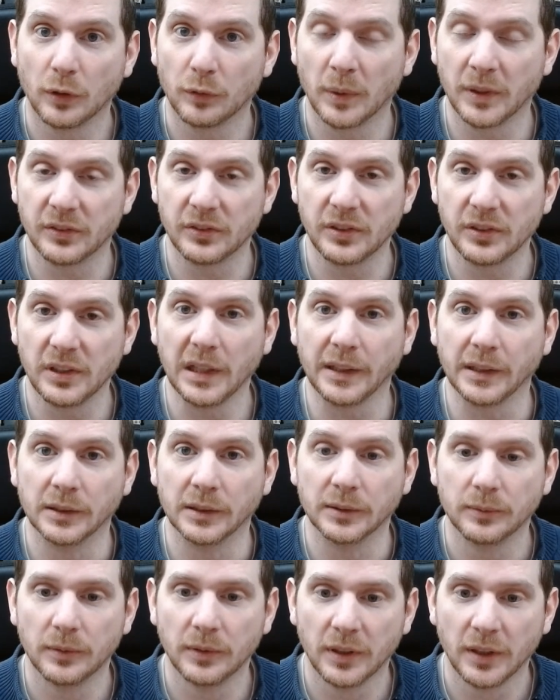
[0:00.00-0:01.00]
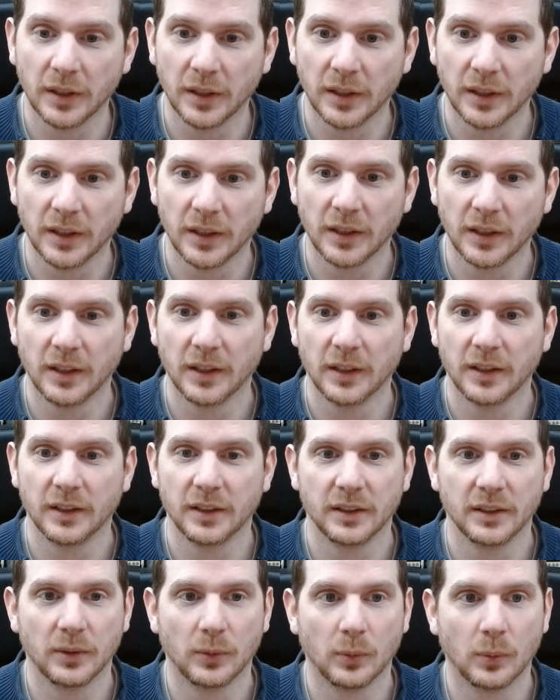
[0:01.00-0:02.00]
my ceiling.
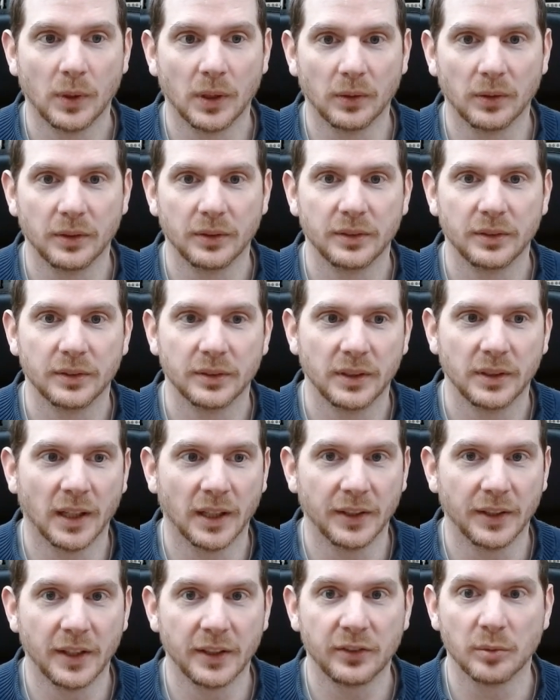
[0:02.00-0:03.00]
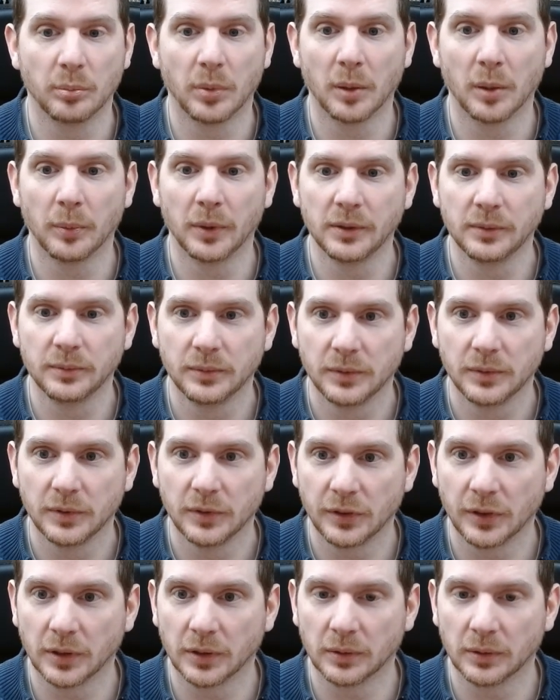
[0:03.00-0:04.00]
Well, yeah, that's a bummer.
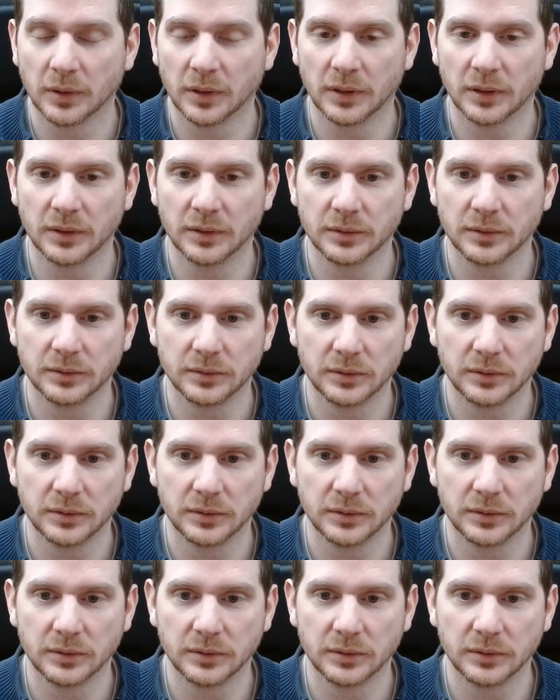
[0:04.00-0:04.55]
So